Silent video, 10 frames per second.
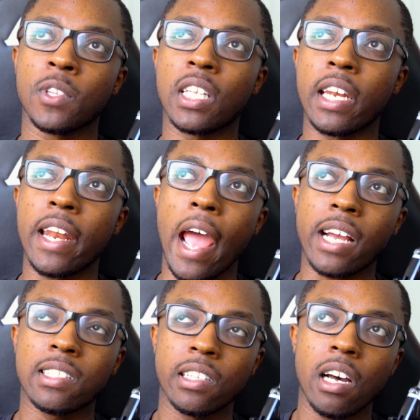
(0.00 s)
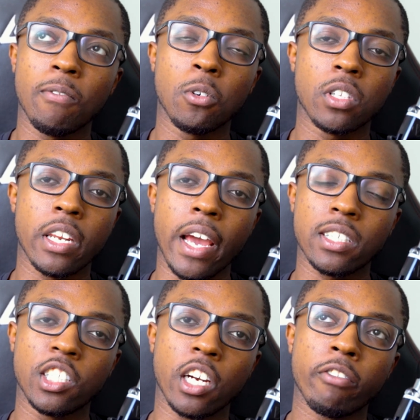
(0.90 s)
next level, the
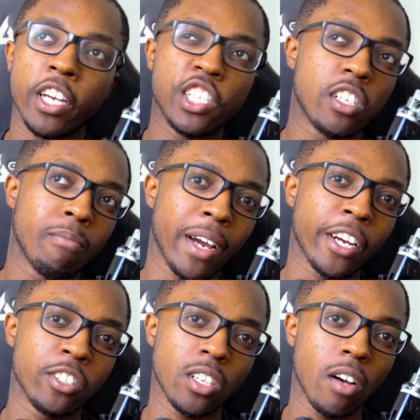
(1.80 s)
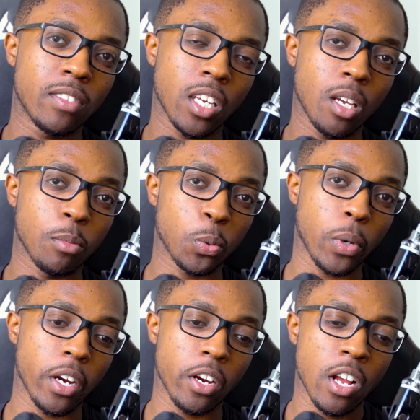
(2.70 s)
next generation of Microsoft Teams,
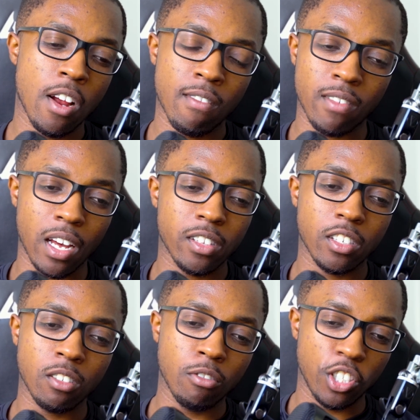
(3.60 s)
where rather than you